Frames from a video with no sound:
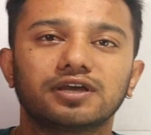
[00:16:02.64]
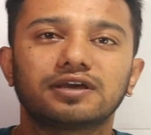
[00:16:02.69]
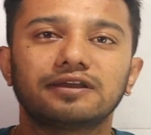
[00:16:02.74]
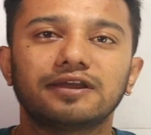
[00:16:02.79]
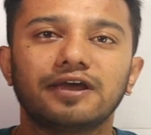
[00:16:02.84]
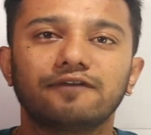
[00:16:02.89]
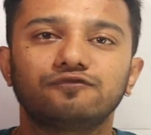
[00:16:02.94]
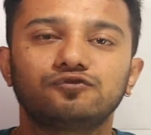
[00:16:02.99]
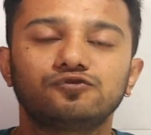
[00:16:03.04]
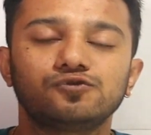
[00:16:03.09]
can
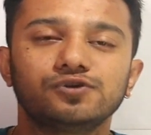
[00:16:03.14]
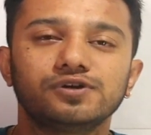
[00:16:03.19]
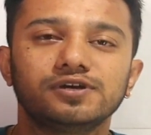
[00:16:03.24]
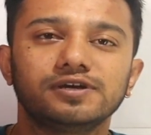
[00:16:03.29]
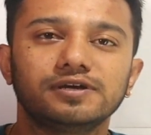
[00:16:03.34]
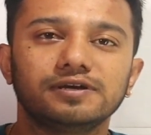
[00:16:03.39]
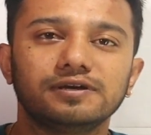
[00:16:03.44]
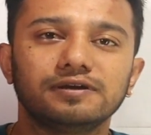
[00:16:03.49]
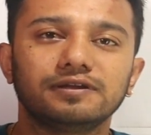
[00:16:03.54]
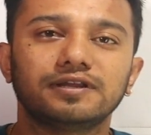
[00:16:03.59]
have
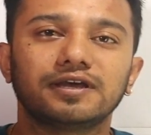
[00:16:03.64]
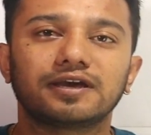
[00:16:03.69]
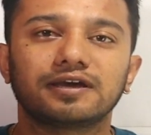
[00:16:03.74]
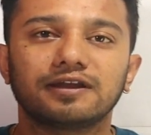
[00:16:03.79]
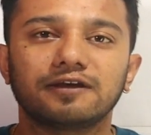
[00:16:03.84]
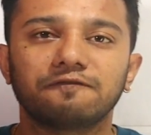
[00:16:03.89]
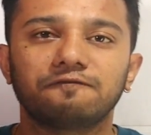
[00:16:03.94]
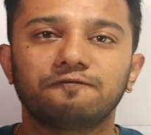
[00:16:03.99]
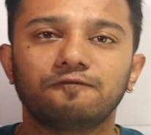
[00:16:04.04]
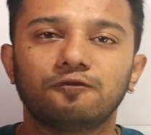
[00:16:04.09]
3, they can
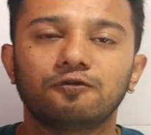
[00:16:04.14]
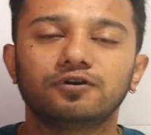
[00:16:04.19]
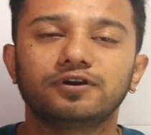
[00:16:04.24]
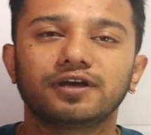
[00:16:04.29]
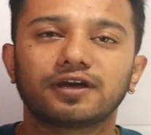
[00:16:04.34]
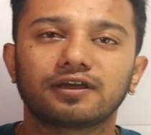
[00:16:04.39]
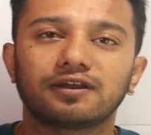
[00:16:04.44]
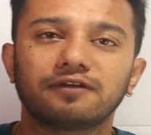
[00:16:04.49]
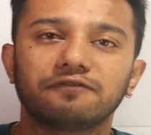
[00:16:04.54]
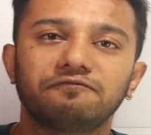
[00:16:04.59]
have 4, they
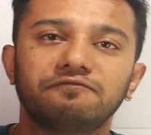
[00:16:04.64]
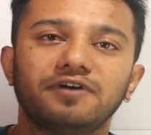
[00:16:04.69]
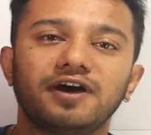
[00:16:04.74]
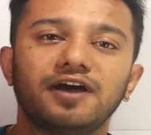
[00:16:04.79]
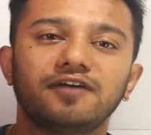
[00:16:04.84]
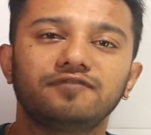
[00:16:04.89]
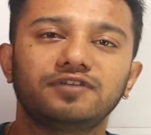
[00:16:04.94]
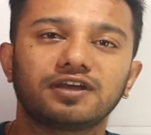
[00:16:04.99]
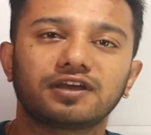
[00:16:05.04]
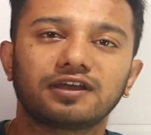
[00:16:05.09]
can have
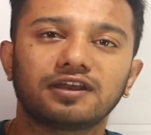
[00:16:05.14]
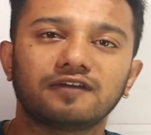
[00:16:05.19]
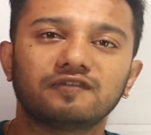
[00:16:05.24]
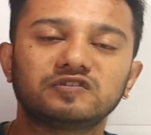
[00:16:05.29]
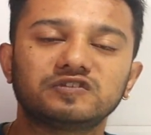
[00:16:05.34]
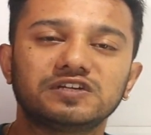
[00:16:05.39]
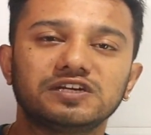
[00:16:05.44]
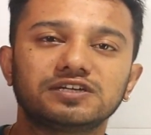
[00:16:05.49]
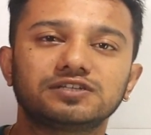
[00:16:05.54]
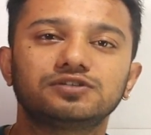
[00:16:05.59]
5, they can have
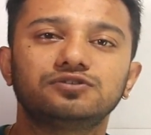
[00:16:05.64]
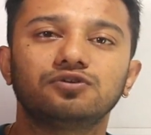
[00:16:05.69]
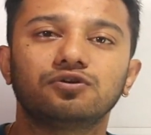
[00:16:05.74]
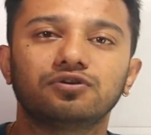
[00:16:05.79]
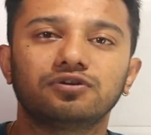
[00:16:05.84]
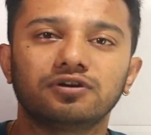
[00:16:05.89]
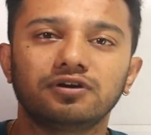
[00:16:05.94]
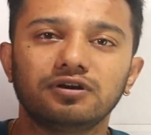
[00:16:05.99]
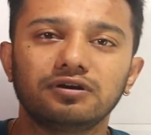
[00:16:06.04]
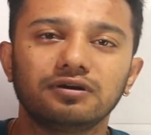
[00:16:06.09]
6
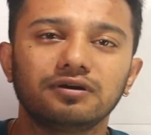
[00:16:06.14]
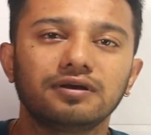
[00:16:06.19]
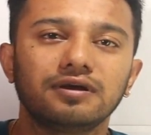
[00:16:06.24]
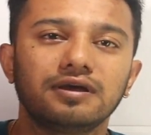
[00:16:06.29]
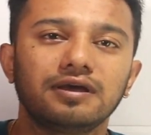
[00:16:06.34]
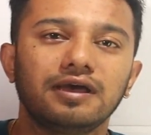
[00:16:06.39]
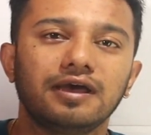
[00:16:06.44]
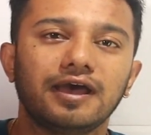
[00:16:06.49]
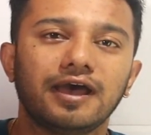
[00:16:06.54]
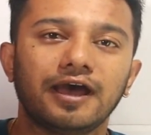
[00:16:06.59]
donor
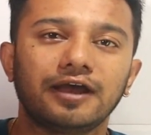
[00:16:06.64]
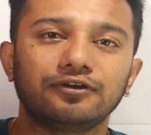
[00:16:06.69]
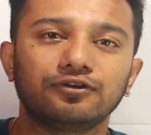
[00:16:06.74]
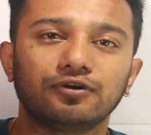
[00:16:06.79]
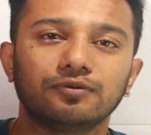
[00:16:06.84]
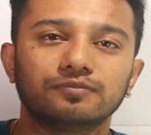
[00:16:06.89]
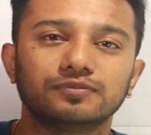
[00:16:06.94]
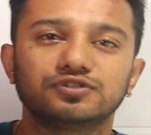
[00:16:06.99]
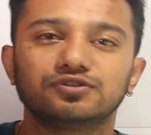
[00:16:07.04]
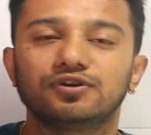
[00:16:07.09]

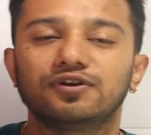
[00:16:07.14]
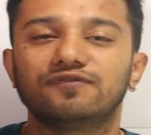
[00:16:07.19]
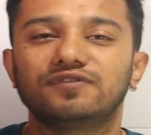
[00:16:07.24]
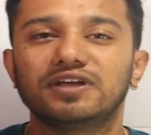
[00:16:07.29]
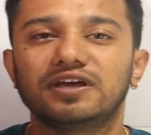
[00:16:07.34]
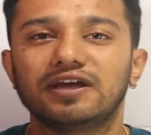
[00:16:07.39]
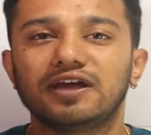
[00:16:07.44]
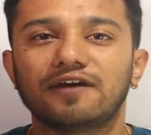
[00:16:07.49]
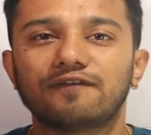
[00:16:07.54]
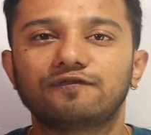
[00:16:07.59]
atoms. So if
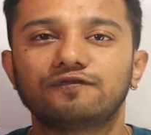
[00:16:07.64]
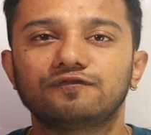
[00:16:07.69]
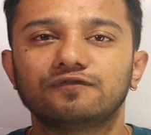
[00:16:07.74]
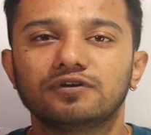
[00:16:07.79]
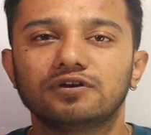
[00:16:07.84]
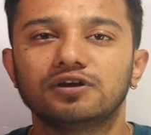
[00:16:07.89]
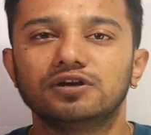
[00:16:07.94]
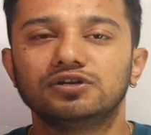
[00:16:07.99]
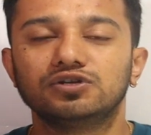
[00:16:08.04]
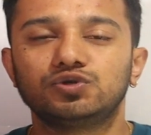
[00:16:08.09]
they have
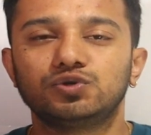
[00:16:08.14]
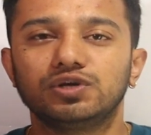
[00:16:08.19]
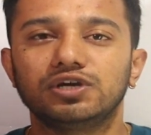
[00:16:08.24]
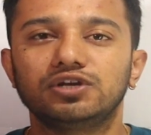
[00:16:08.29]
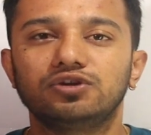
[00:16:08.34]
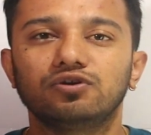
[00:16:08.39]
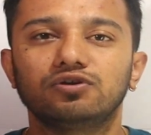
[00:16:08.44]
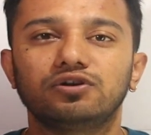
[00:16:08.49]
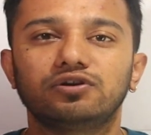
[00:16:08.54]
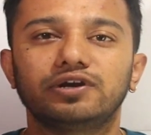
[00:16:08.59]
3
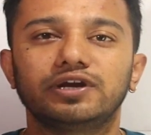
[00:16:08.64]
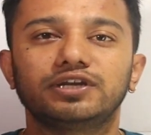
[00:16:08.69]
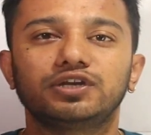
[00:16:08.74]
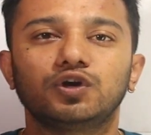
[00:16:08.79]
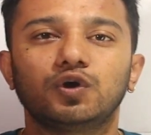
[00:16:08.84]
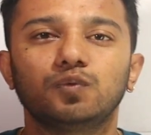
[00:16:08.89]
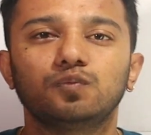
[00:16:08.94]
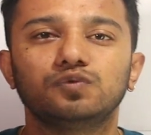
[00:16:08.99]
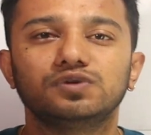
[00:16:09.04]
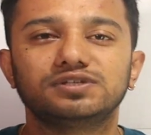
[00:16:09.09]
donor
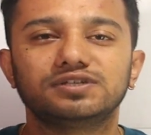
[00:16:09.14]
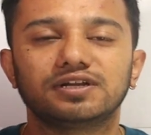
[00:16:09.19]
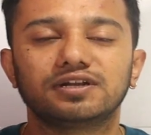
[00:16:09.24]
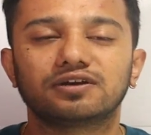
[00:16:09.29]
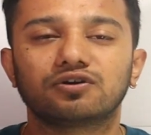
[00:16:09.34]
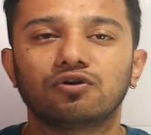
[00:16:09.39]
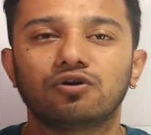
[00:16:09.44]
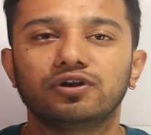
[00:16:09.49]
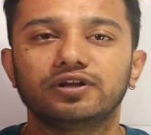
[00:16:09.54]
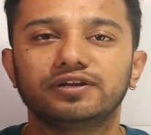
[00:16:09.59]
atoms, we shall
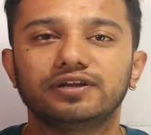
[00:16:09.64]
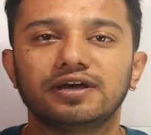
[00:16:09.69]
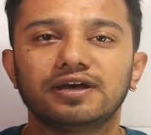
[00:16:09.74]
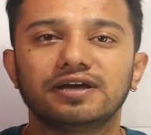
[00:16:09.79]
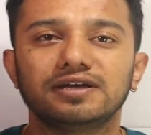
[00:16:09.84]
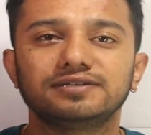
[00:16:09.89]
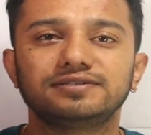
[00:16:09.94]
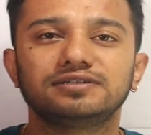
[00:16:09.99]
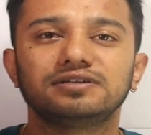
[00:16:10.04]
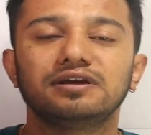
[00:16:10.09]
call it
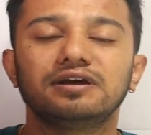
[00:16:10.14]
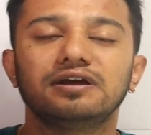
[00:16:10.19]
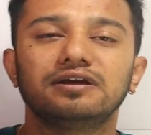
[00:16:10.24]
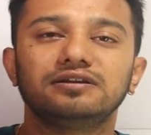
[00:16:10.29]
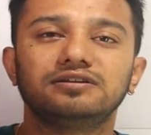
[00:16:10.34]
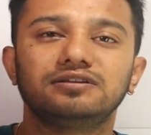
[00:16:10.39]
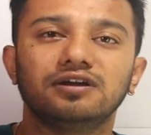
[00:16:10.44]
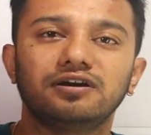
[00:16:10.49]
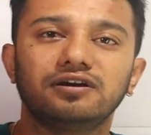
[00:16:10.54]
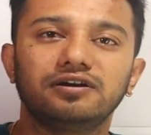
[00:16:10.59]
as
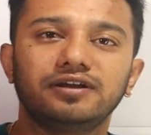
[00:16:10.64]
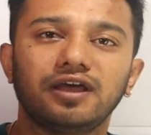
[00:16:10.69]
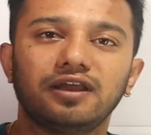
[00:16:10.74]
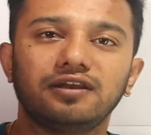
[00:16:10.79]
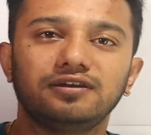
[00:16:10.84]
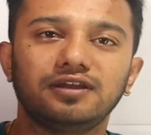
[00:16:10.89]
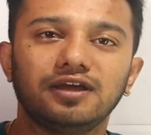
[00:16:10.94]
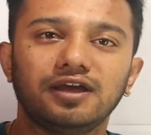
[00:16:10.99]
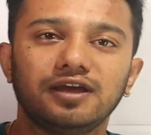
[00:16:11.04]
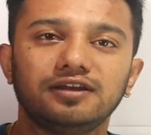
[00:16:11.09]
third
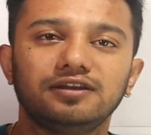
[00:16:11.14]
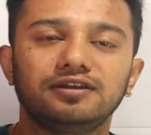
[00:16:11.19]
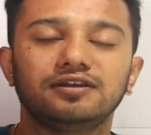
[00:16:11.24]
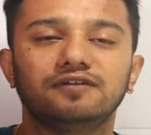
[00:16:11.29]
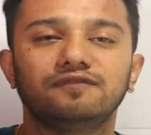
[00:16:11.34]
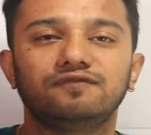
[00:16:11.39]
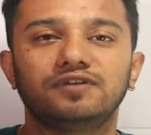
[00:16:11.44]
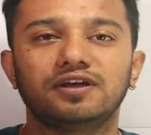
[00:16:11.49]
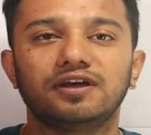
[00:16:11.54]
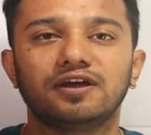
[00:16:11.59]
dentate.
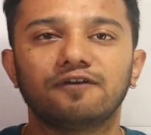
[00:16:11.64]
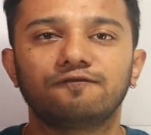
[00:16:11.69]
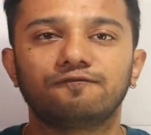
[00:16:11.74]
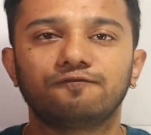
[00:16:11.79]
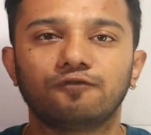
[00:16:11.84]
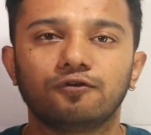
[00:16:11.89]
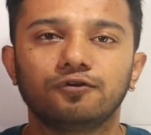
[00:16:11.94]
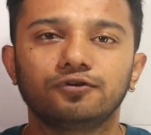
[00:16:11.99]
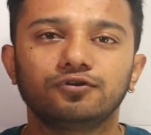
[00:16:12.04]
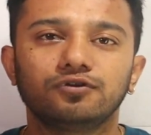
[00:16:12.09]
If they have
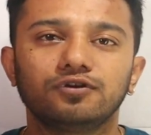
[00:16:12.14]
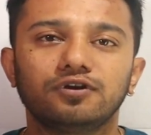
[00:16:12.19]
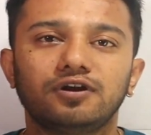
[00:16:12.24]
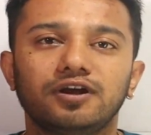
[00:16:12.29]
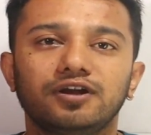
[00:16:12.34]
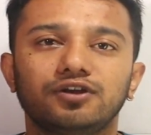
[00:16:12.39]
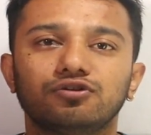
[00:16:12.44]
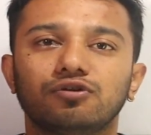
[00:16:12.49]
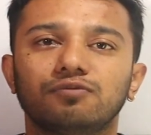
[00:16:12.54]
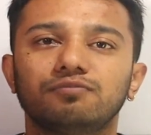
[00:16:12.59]
4 donor
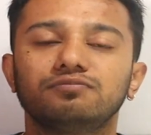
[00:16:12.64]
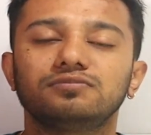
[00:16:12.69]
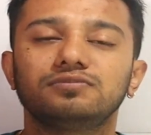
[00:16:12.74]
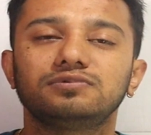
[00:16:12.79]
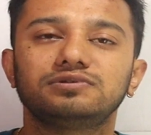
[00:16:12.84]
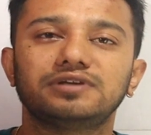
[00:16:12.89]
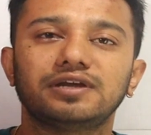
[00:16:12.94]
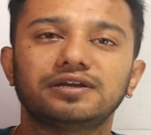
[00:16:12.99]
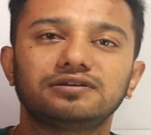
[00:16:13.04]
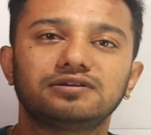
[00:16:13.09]
atoms,
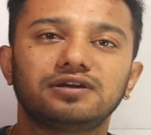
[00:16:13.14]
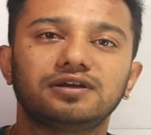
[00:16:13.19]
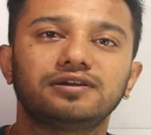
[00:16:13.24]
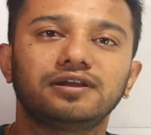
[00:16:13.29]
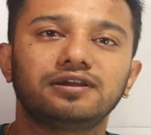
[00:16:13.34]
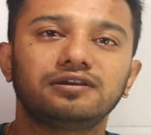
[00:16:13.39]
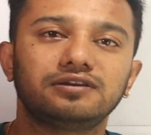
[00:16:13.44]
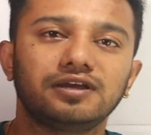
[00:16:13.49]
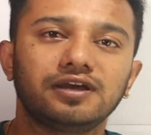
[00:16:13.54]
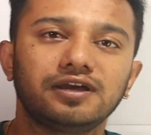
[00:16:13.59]

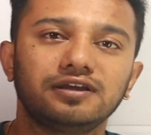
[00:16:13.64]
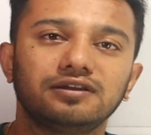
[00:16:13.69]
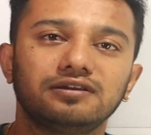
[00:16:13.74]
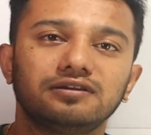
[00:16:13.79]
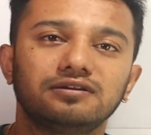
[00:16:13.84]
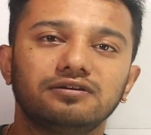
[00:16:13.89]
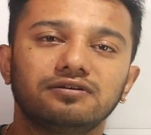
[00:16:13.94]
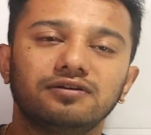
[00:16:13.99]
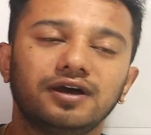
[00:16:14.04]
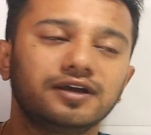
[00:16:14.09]
tetradentate,
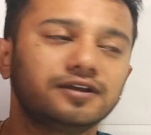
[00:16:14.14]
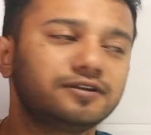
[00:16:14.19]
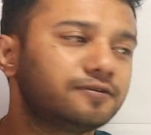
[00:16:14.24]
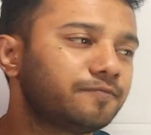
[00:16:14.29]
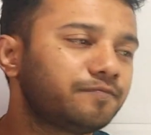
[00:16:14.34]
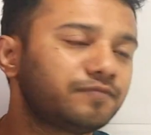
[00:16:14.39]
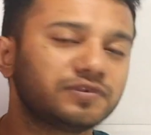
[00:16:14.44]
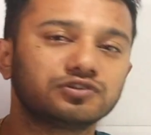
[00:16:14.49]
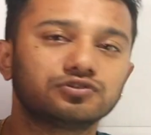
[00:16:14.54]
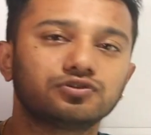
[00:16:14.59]
right?
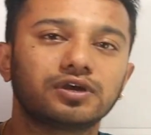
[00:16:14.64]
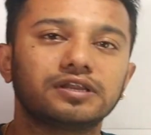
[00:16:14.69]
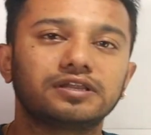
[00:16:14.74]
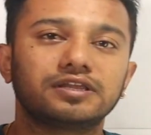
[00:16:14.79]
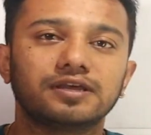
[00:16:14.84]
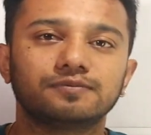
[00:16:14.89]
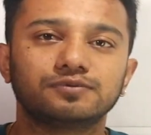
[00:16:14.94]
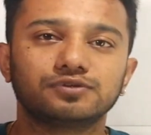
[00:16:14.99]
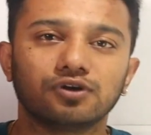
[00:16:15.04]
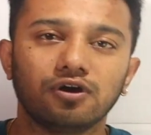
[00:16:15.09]
So it
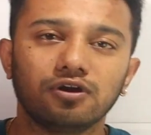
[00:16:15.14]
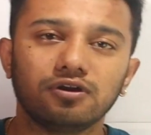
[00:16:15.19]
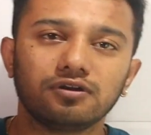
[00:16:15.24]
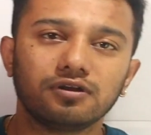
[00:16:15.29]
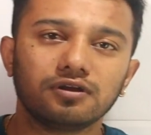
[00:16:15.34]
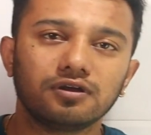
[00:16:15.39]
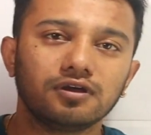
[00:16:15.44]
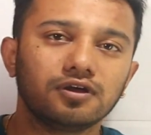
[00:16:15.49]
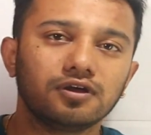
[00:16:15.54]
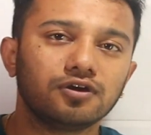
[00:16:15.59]
keeps on
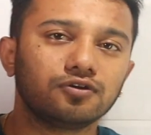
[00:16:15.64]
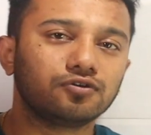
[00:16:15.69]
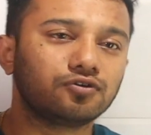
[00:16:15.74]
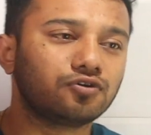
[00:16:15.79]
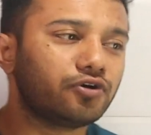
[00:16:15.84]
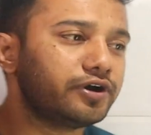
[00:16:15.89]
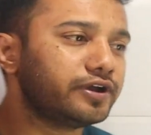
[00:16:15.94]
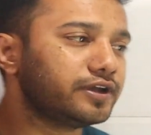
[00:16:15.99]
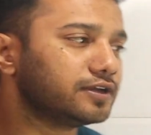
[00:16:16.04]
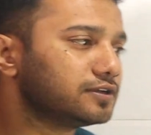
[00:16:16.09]

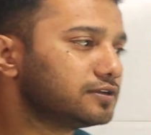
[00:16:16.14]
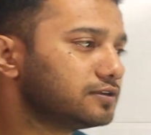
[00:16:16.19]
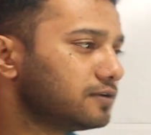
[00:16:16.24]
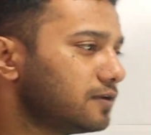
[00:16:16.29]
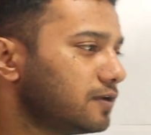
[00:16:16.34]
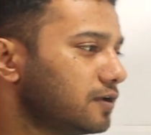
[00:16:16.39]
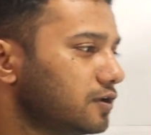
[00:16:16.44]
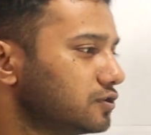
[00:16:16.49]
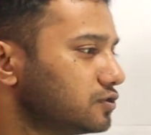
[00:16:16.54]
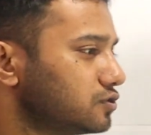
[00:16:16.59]
going.
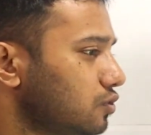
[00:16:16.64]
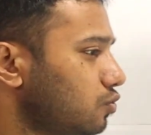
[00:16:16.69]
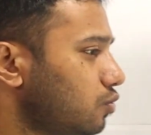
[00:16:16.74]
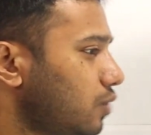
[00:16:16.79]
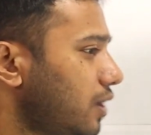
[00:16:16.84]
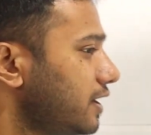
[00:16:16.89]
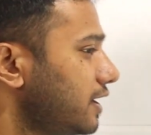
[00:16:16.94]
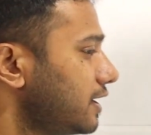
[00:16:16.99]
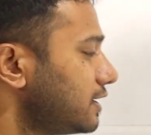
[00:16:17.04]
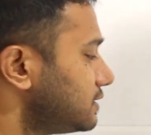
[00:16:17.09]
So
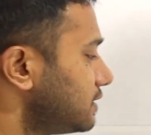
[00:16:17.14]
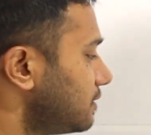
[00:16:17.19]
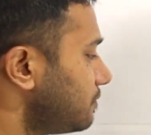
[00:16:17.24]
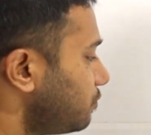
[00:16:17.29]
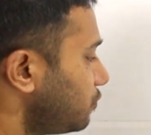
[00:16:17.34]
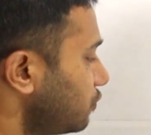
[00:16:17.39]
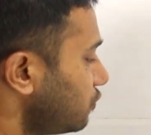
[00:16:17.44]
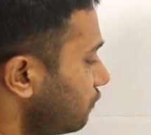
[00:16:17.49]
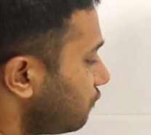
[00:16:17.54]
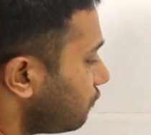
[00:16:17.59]
one
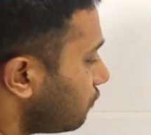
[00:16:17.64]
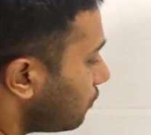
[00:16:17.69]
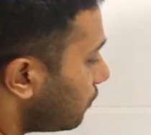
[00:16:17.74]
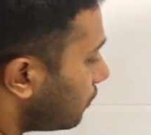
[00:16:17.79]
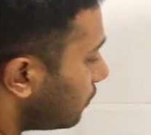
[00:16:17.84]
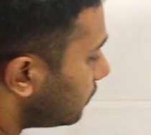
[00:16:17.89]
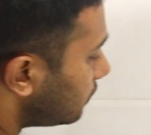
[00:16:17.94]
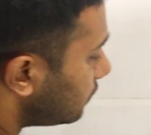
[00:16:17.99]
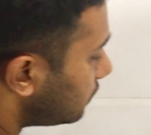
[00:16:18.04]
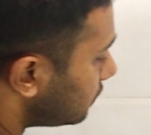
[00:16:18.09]
example
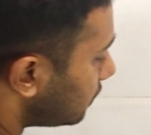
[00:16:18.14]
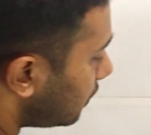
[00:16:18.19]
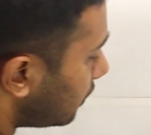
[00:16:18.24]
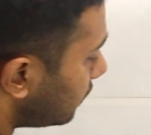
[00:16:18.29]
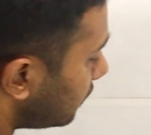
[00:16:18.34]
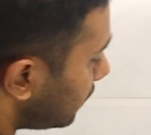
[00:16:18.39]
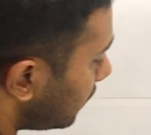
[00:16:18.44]
for third